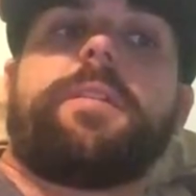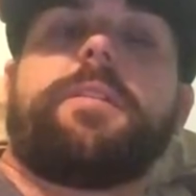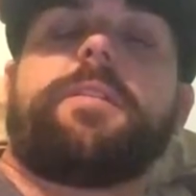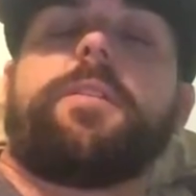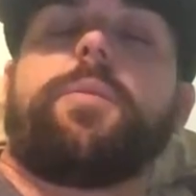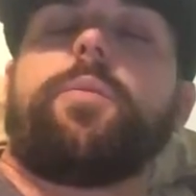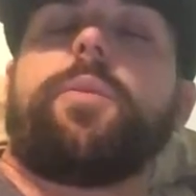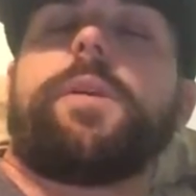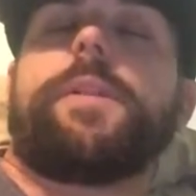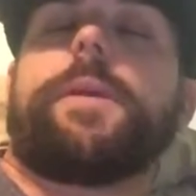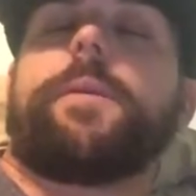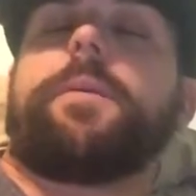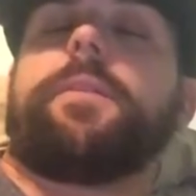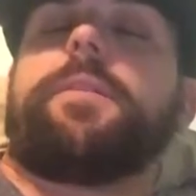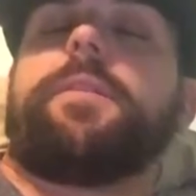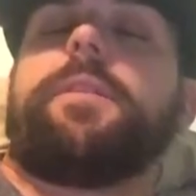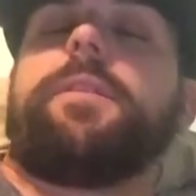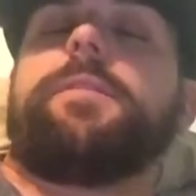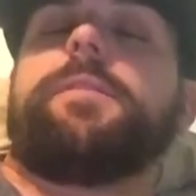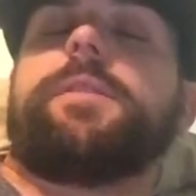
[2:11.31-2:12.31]
as to what they were
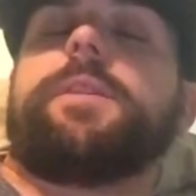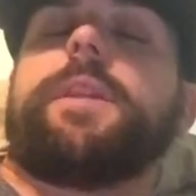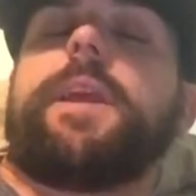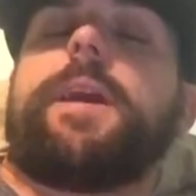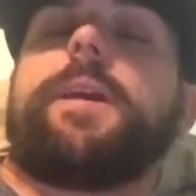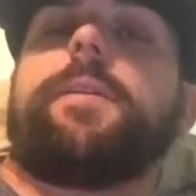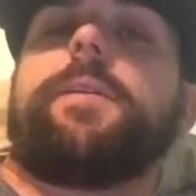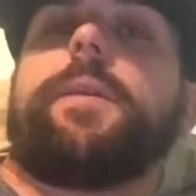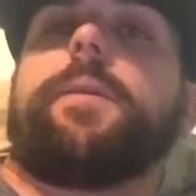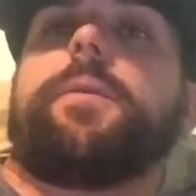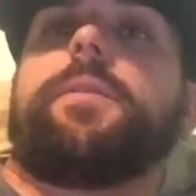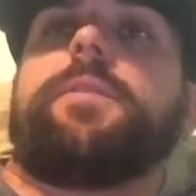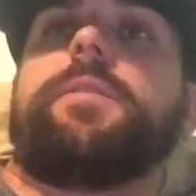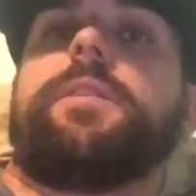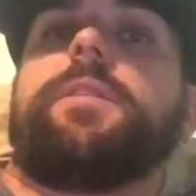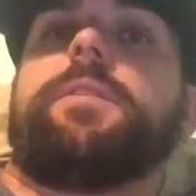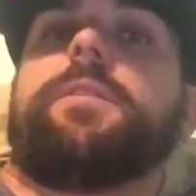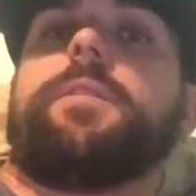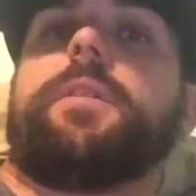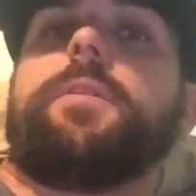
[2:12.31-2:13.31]
seizing and how they were
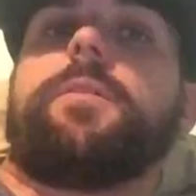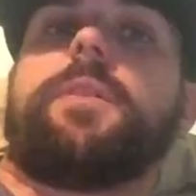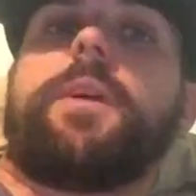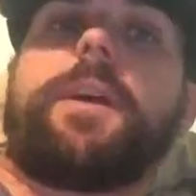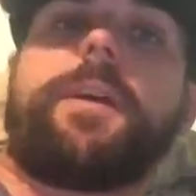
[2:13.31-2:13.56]
seizing those